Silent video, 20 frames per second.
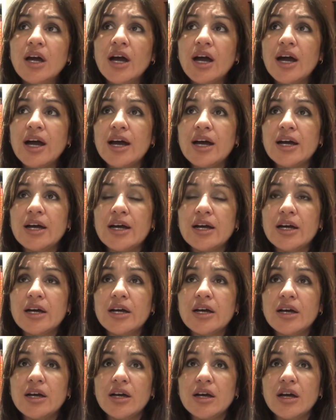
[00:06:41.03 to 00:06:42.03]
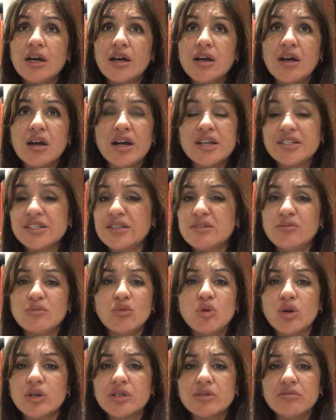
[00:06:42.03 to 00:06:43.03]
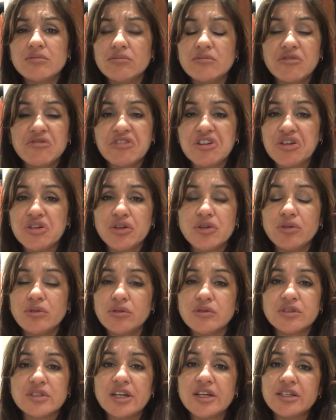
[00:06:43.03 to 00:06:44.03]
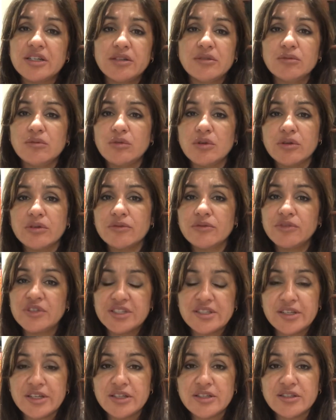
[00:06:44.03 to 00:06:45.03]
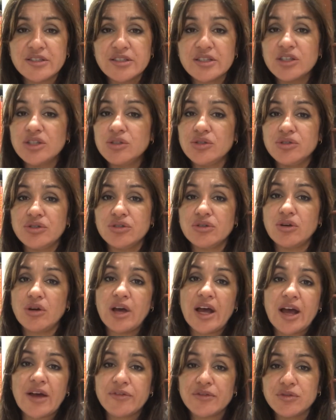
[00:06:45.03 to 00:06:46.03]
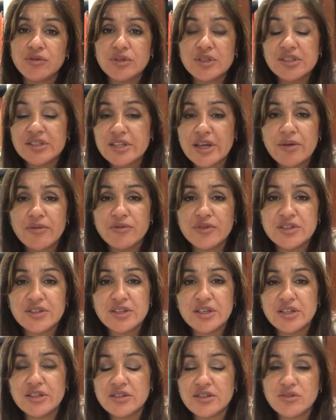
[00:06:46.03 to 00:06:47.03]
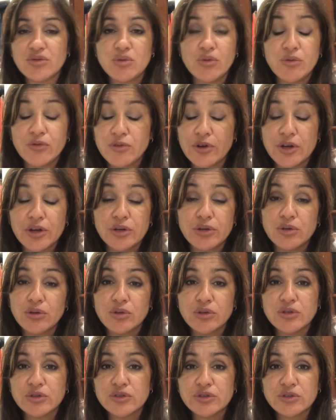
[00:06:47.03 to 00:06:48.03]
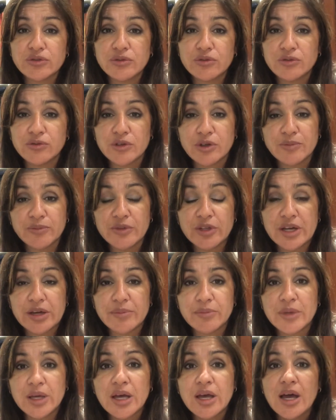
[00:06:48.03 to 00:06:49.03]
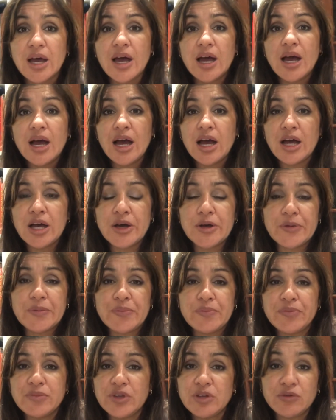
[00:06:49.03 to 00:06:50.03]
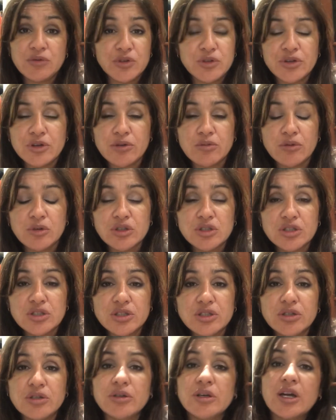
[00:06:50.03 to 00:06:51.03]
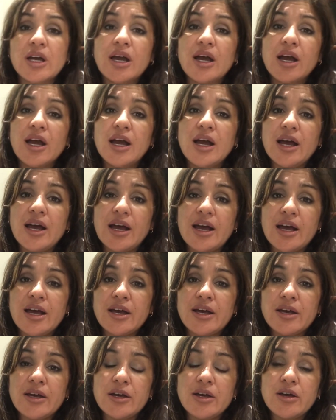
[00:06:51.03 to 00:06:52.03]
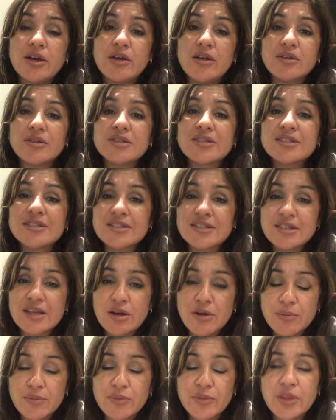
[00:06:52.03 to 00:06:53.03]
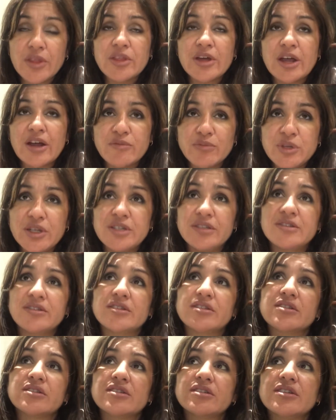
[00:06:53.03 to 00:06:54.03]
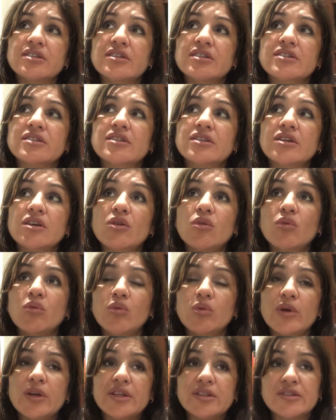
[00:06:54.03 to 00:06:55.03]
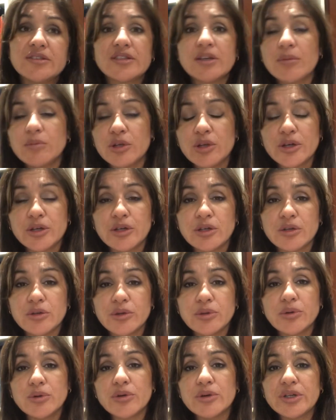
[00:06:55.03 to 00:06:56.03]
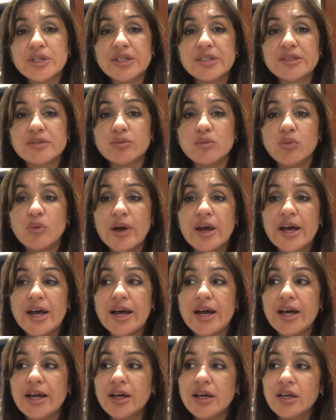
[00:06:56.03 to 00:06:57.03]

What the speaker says: I didn't want phone calls, I didn't want visits. You do not have to accept visits or phone calls from them if you don't want to. There have been instances in some local authorities where